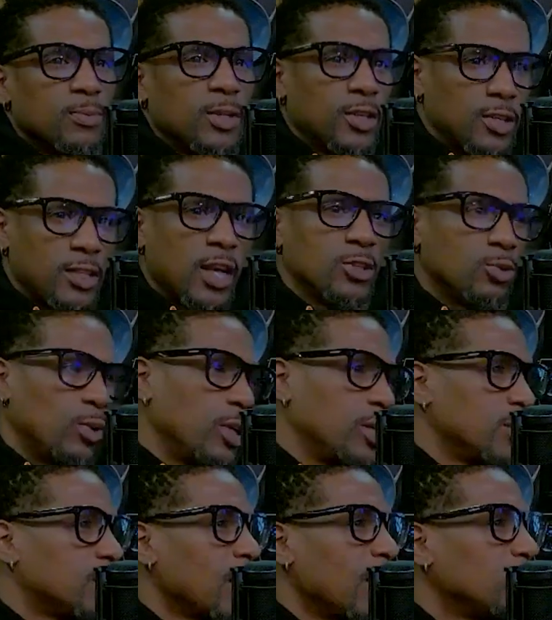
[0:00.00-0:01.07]
I agree. That's yep. what it
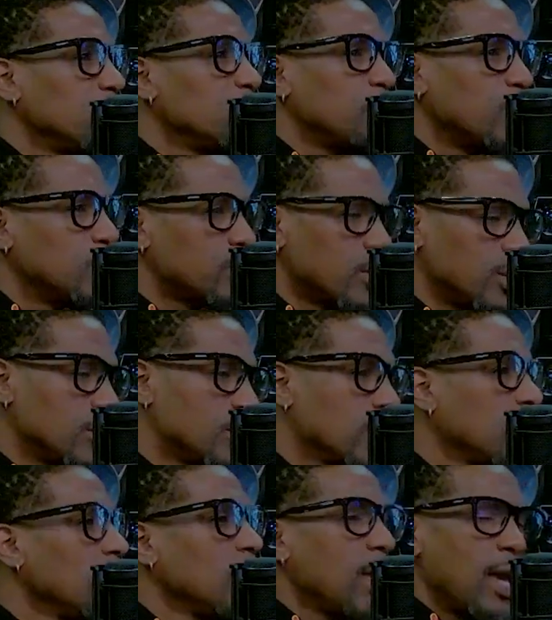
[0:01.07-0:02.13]
is. Yep. Tattoos, piercings,
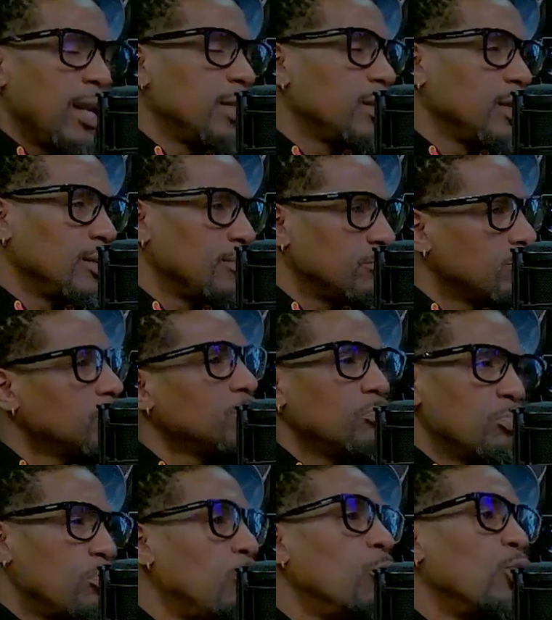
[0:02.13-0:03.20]
anything
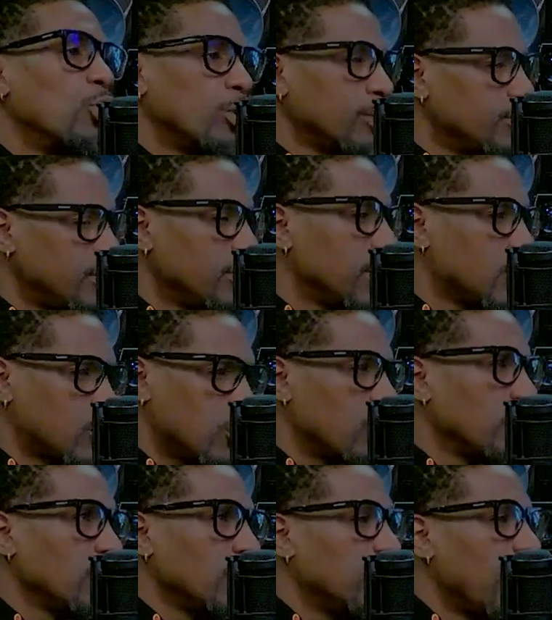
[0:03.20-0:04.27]
more
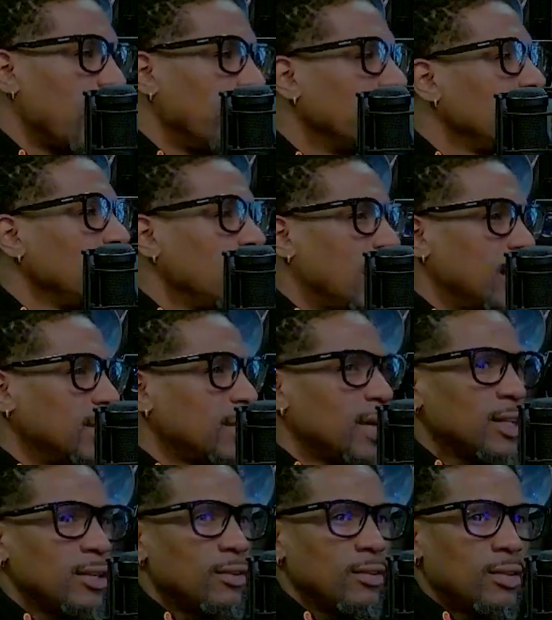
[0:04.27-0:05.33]
external than that. And
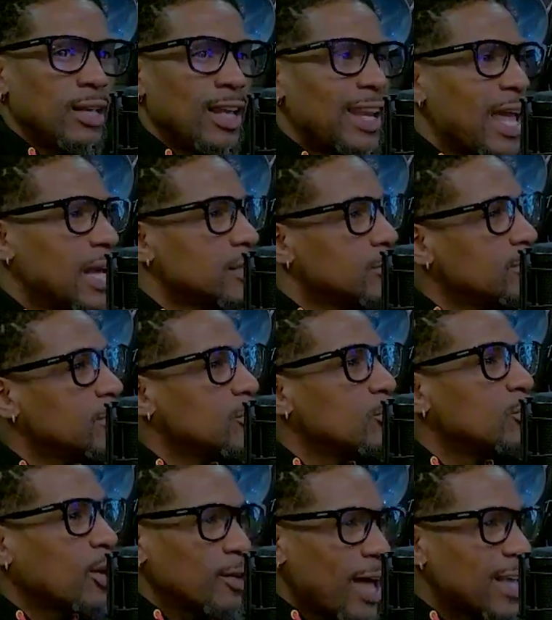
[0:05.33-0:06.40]
then enhancements,
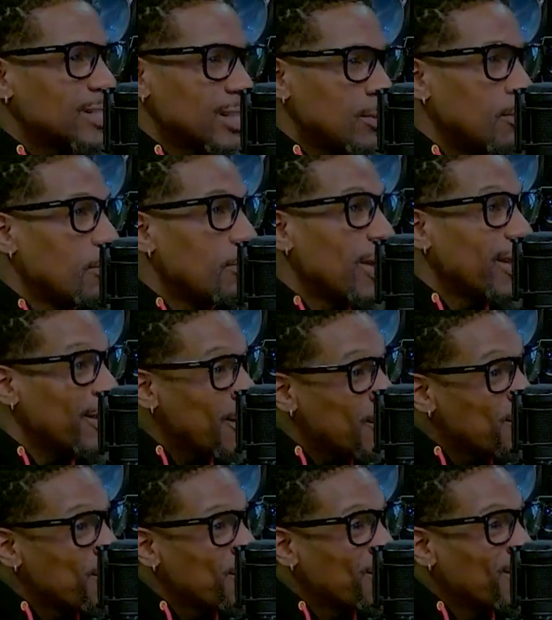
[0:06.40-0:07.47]
you talking as in
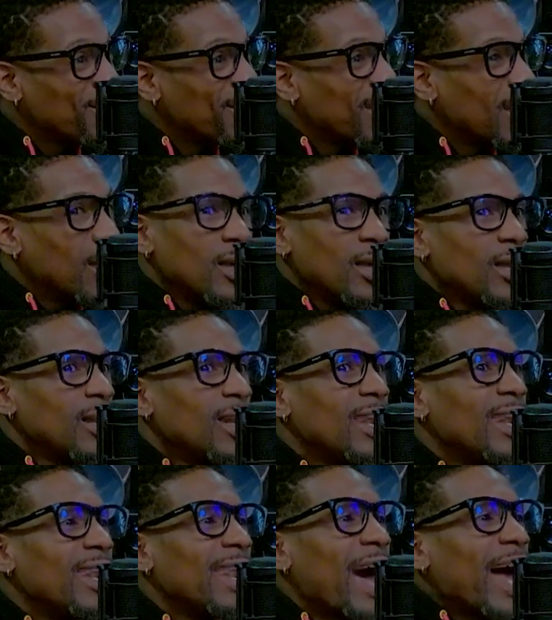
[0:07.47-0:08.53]
makeup? Yeah.
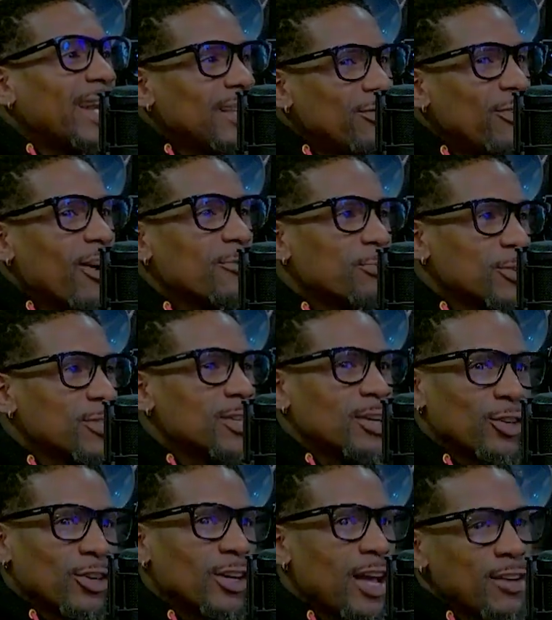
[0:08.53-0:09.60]

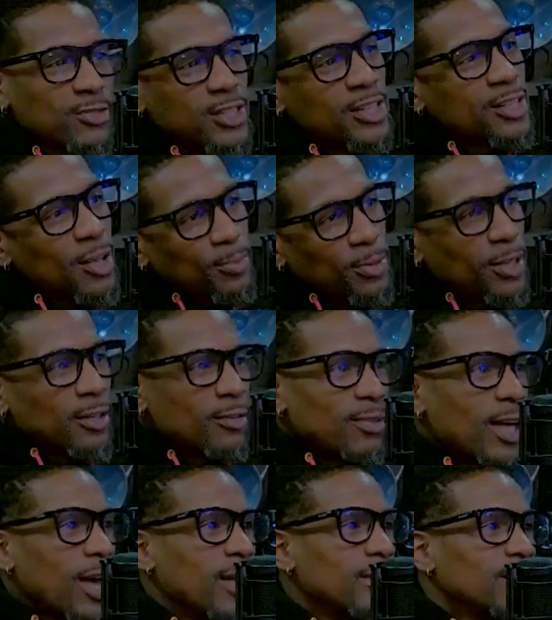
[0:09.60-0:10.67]
95% are going to have yeah. something of
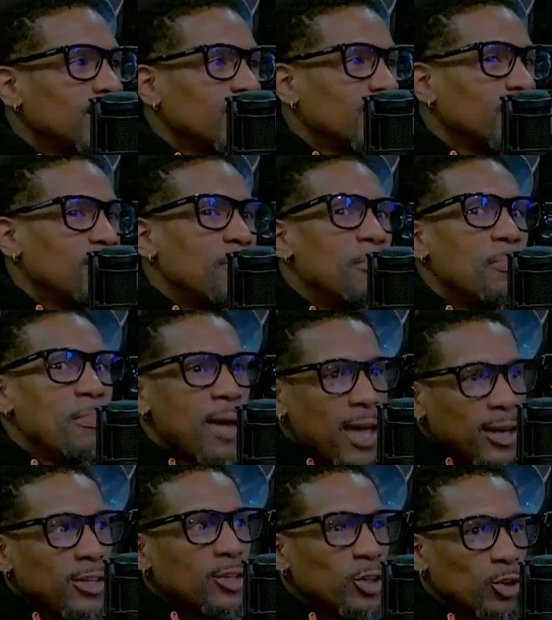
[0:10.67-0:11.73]
that. Mm-hmm. Yeah.
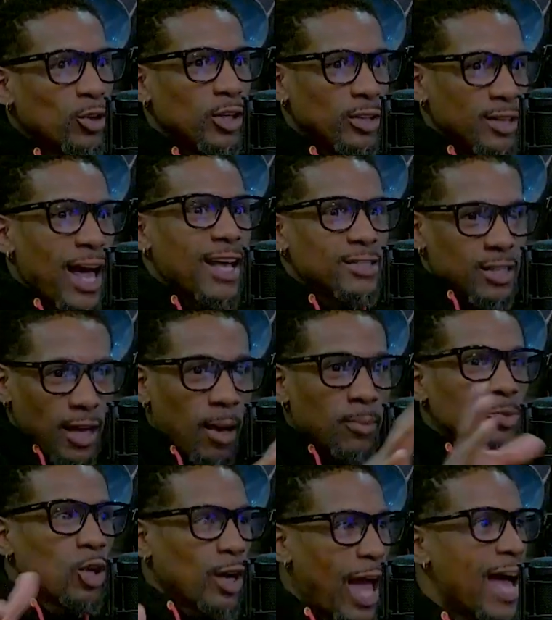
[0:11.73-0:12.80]
Men included. As the,
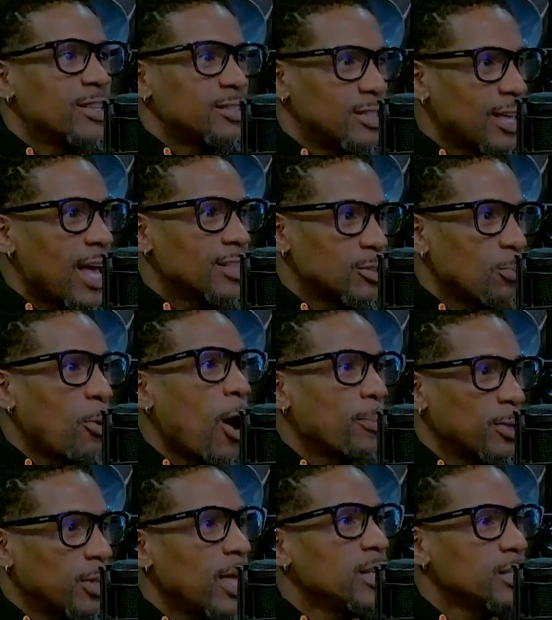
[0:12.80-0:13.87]
Absolutely. as the as the
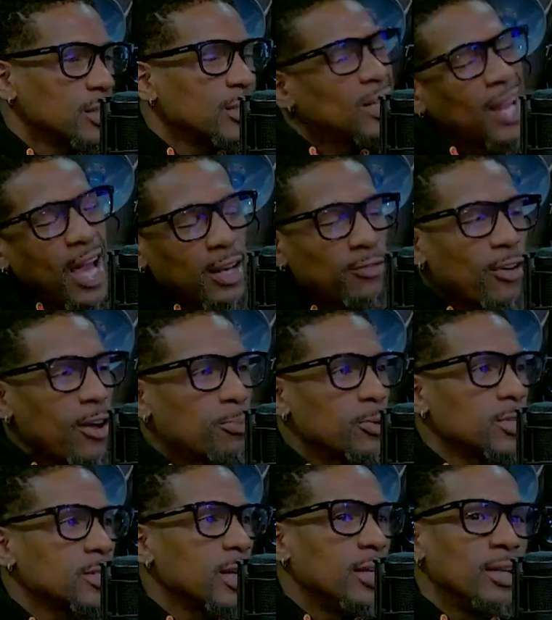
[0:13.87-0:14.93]
population,
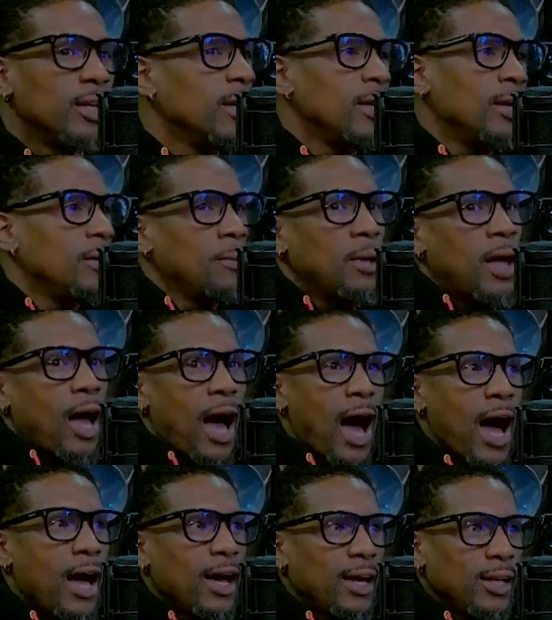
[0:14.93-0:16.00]
95%. Yep.
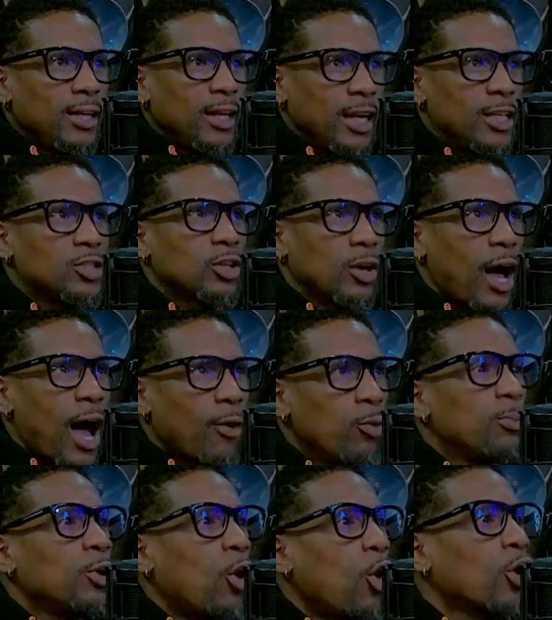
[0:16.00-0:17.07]
I it's I
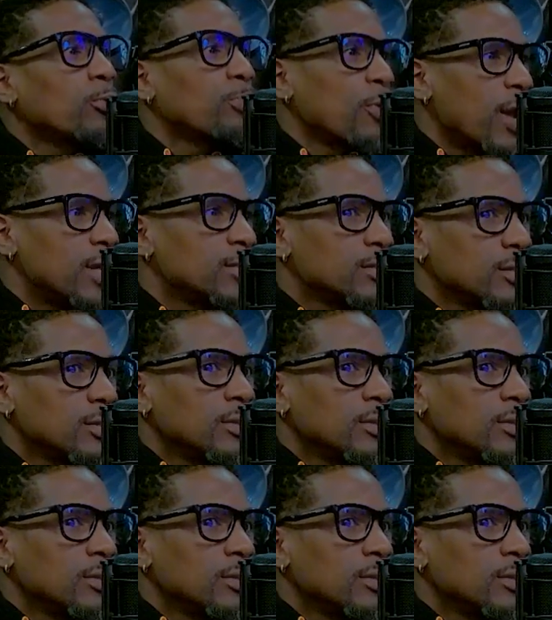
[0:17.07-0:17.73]
would be hard pressed.